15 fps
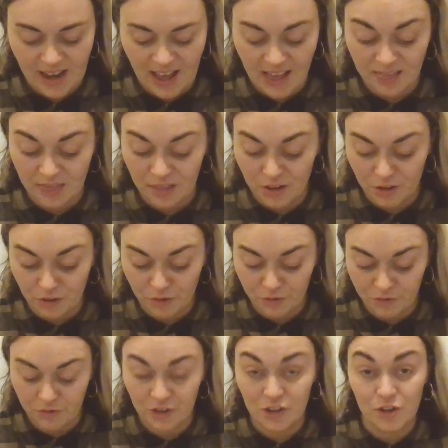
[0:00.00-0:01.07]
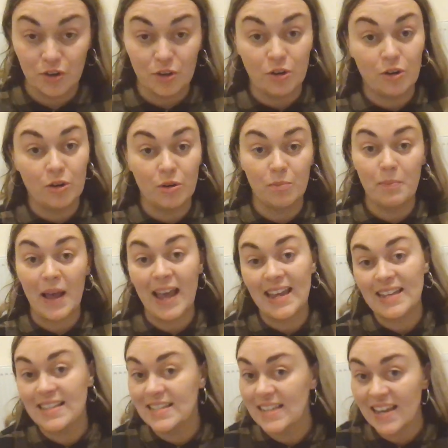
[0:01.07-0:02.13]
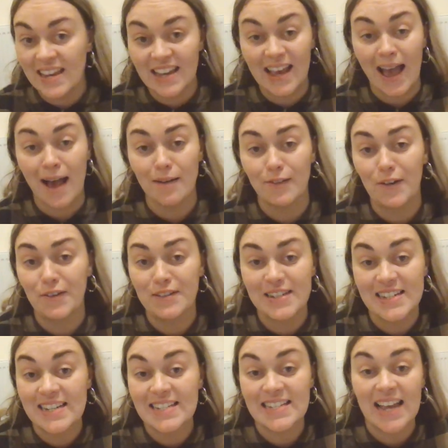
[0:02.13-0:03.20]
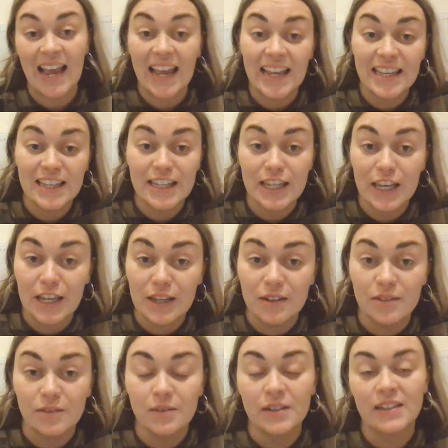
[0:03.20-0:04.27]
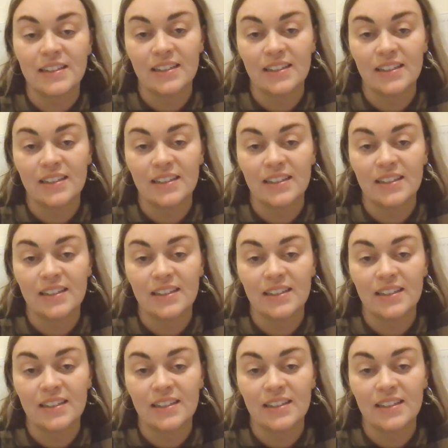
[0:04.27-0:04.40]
I love your painting. How long did it take you?